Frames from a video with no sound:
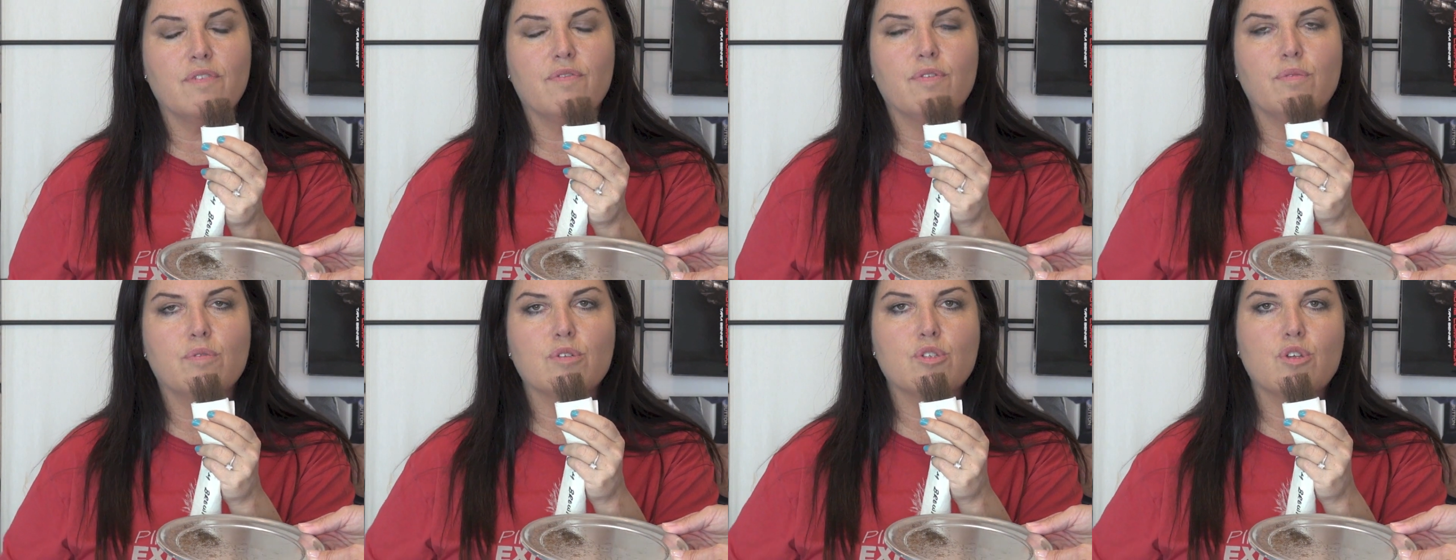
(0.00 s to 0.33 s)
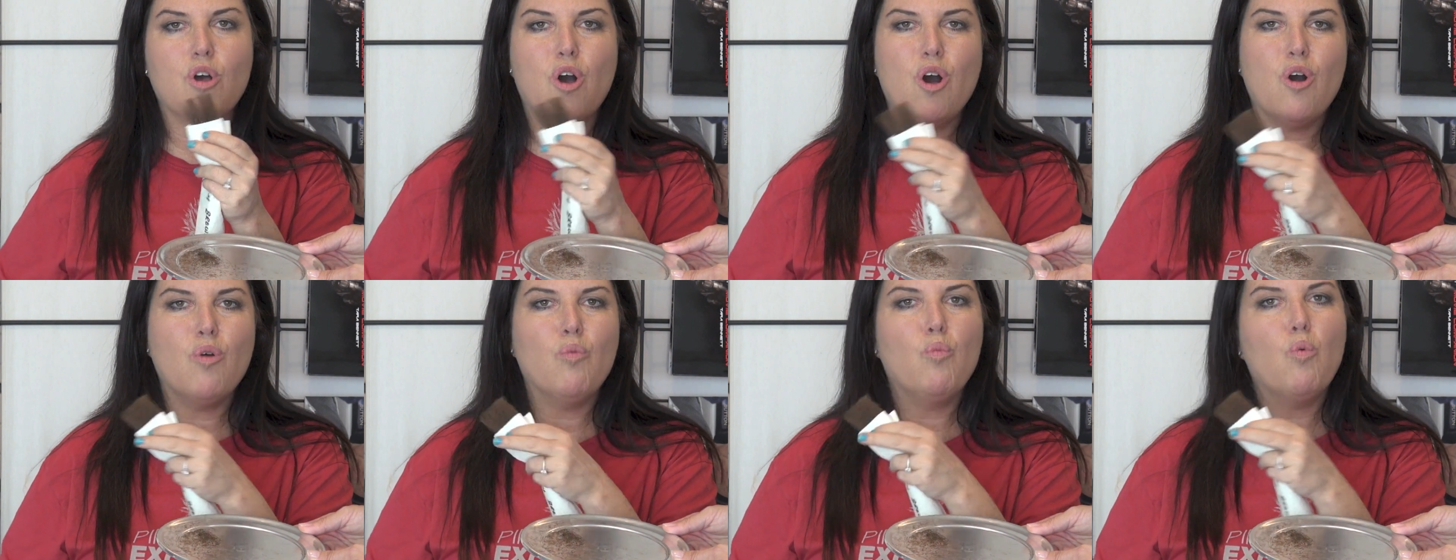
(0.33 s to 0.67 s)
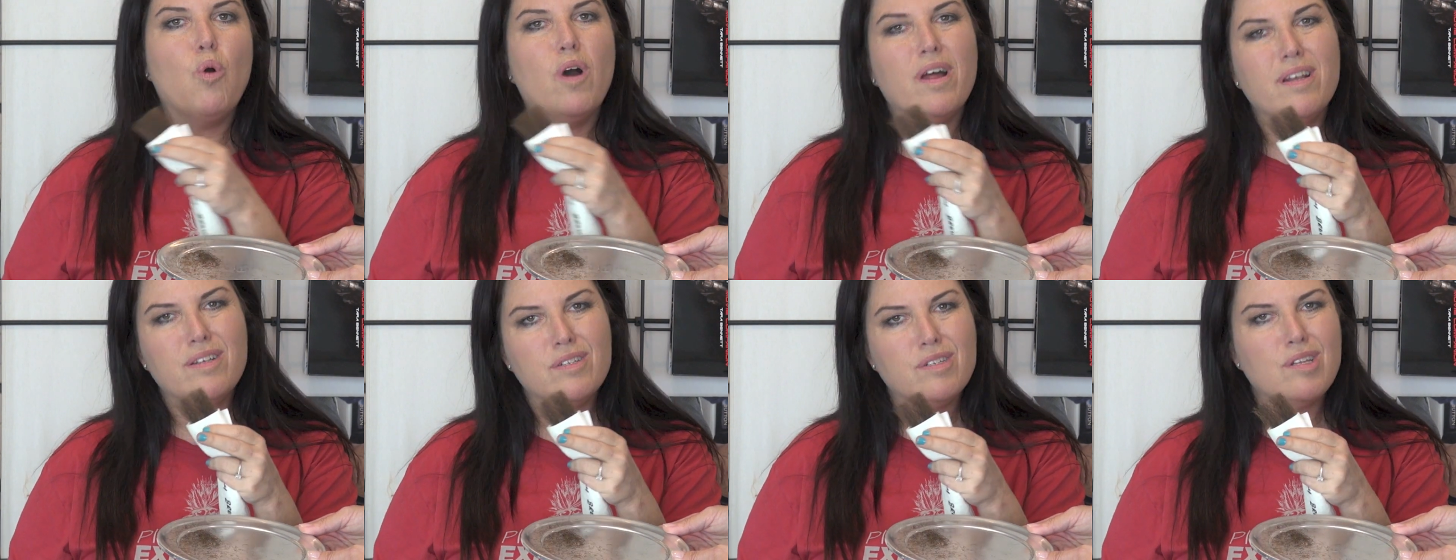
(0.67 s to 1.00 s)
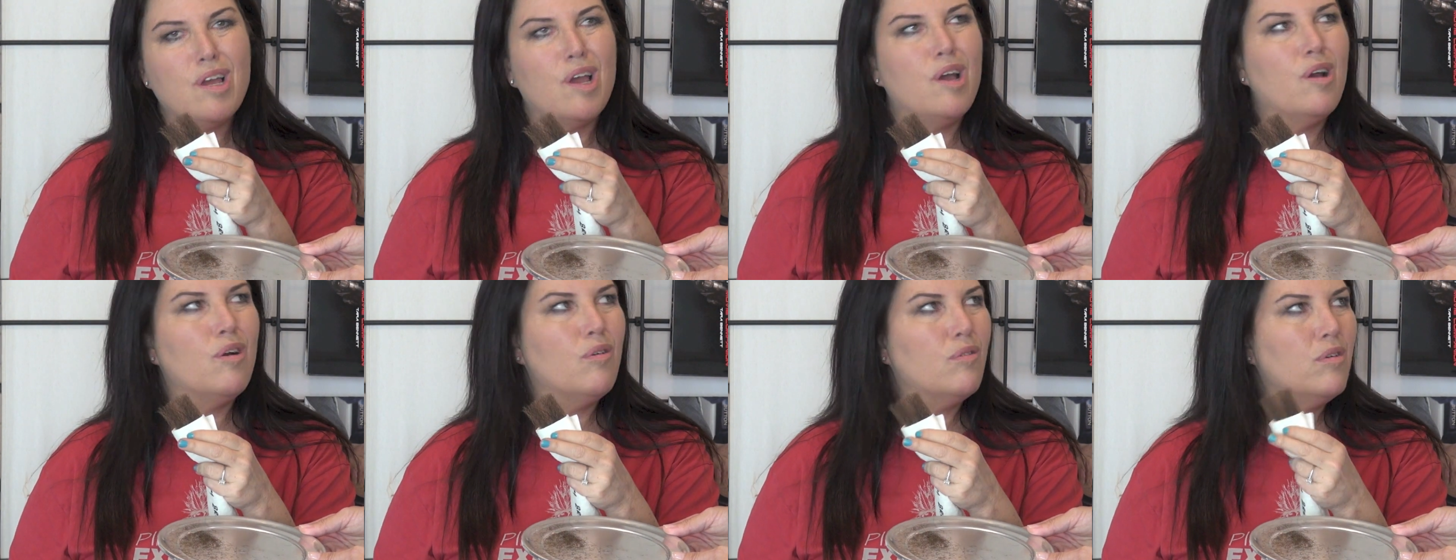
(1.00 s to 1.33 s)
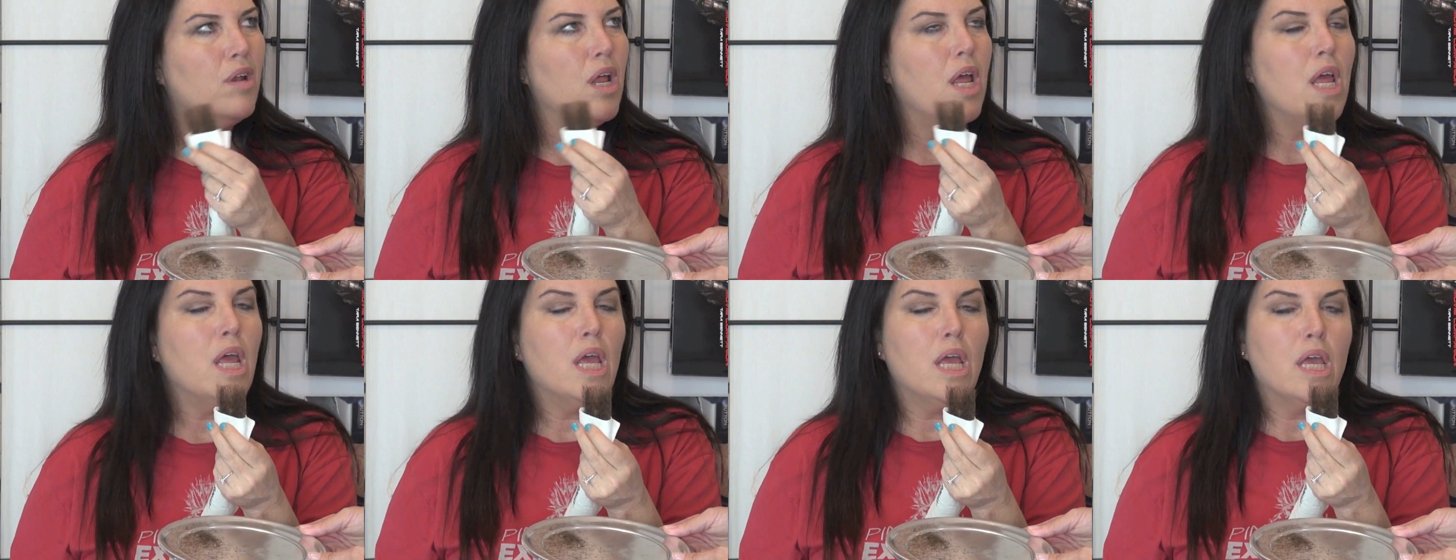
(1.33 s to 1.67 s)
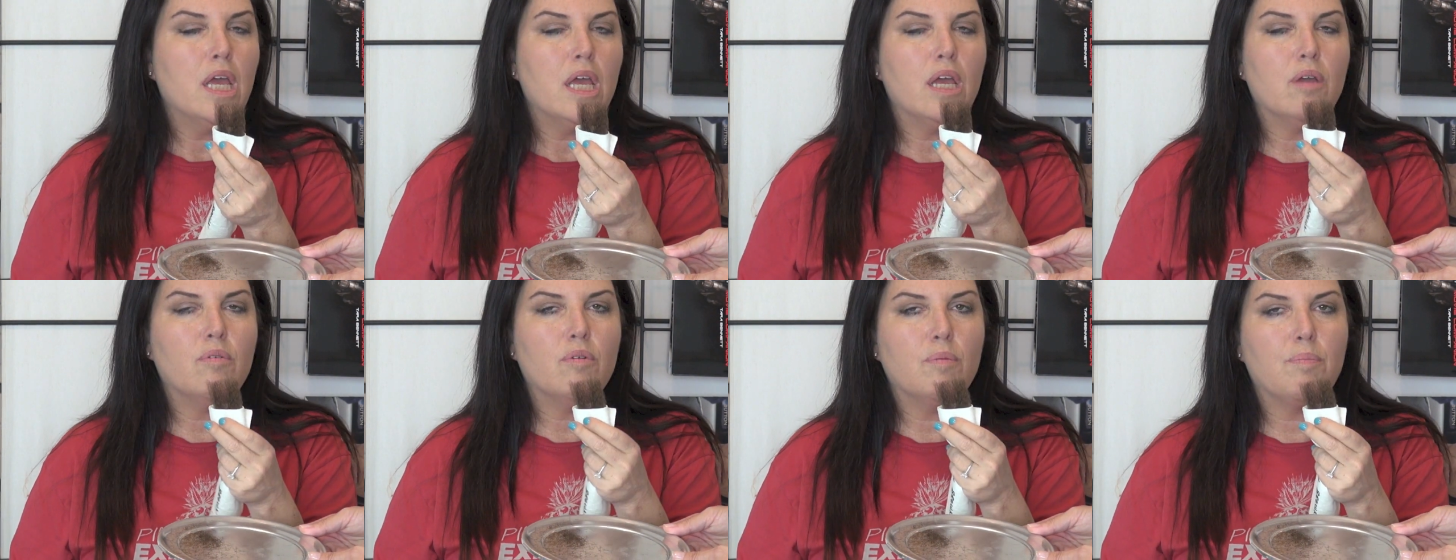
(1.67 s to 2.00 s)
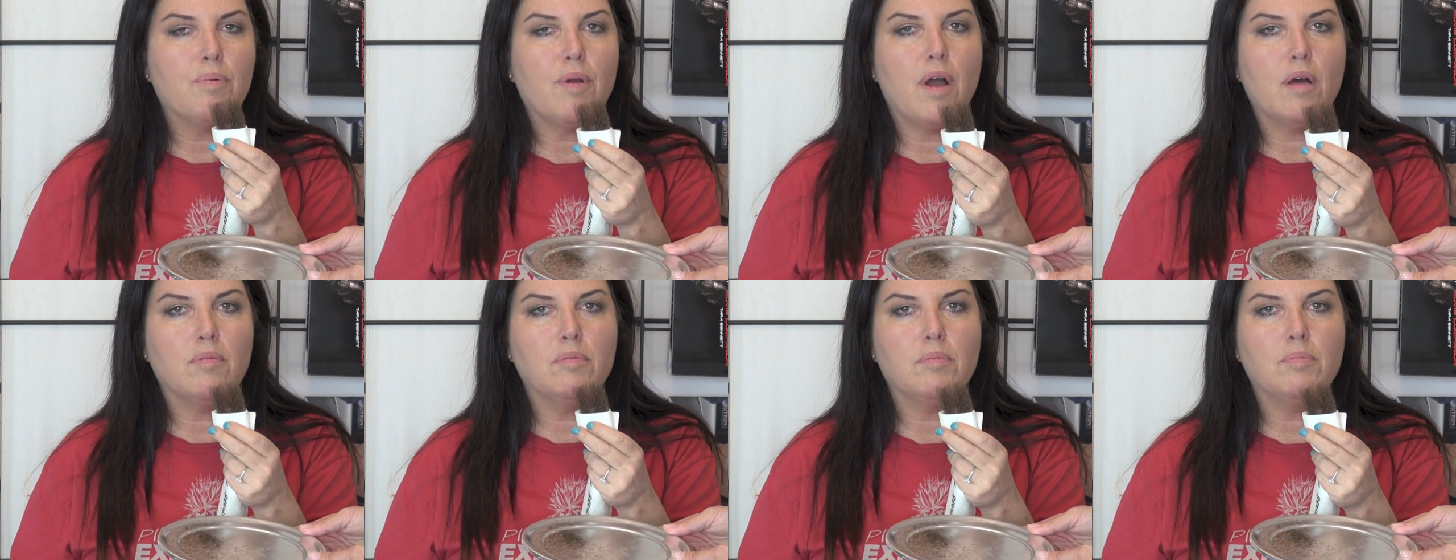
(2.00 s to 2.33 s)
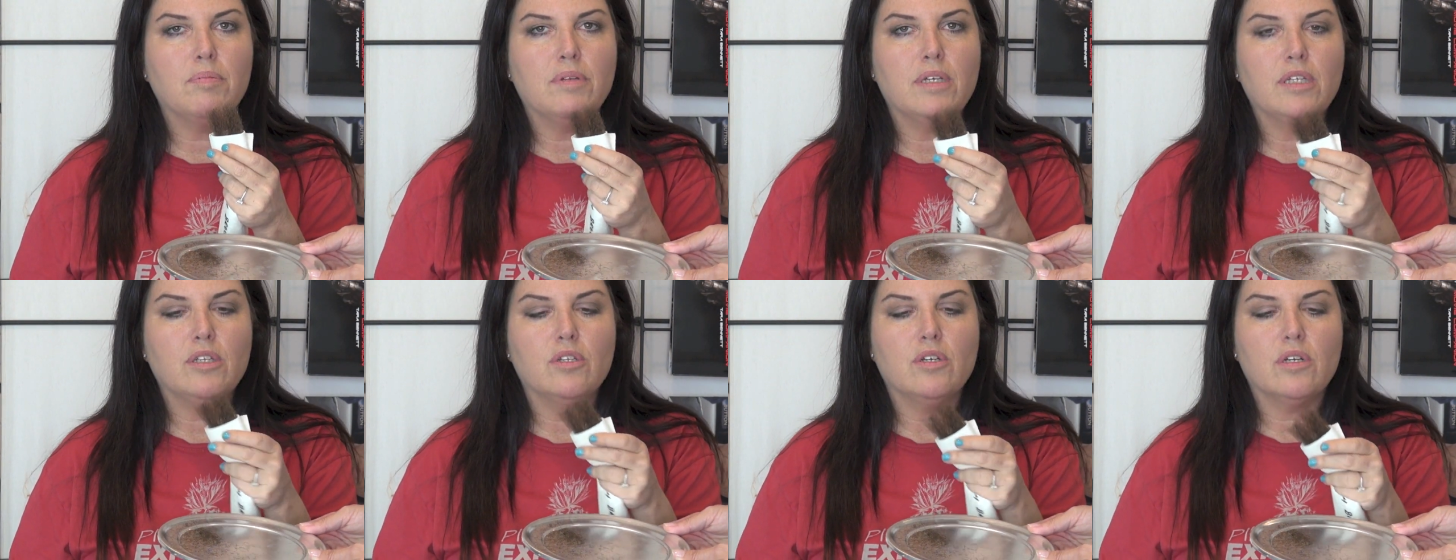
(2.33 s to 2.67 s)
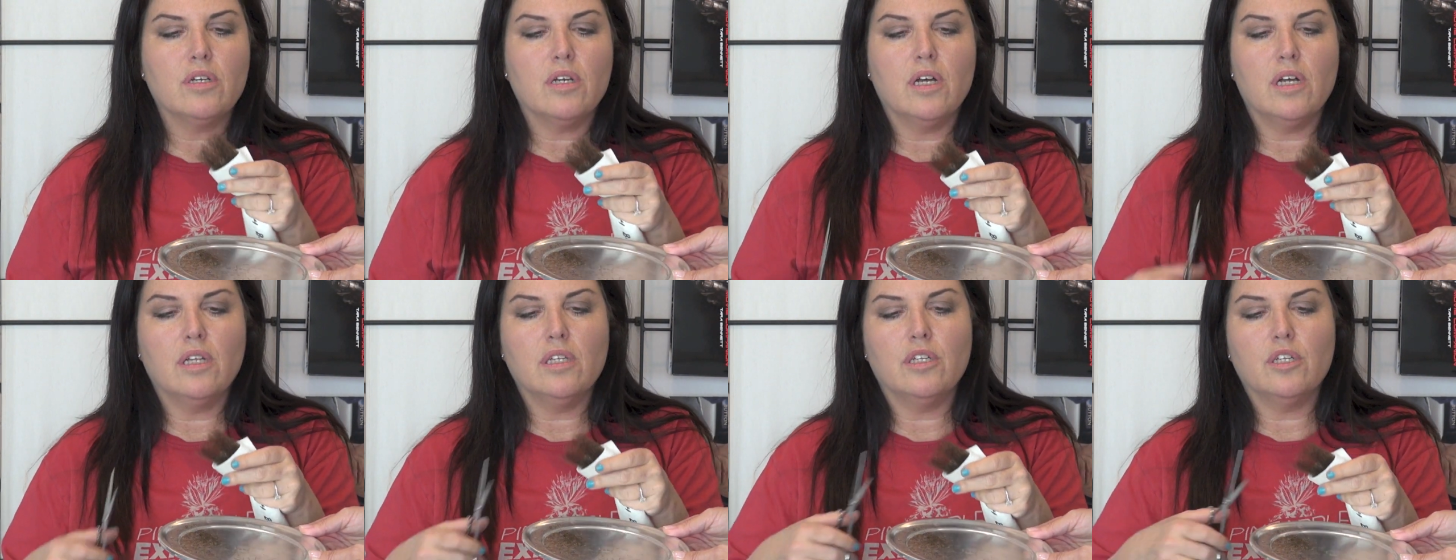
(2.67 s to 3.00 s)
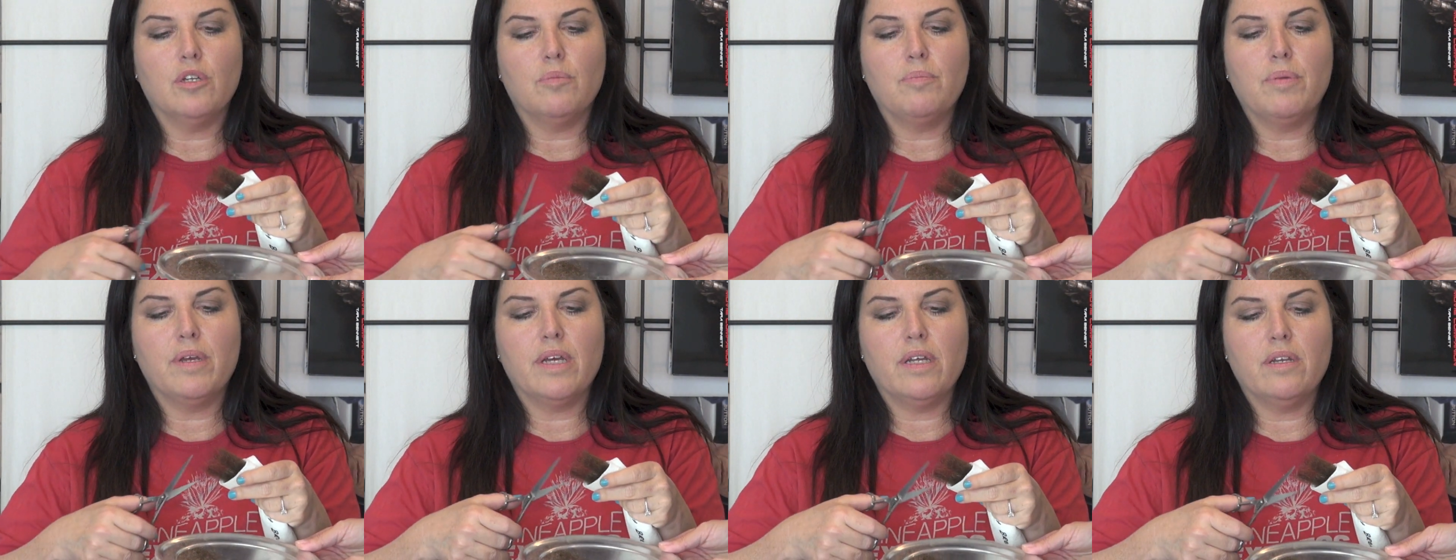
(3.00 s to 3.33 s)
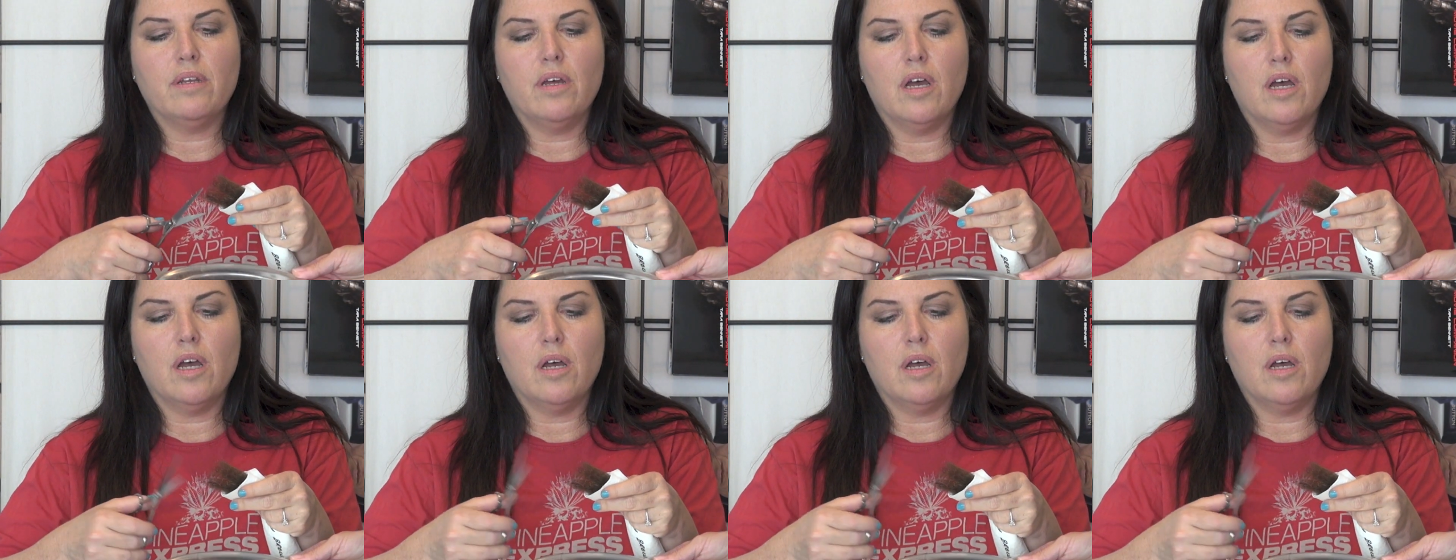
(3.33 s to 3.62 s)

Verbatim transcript: If it was all one tone, it would probably look a little bit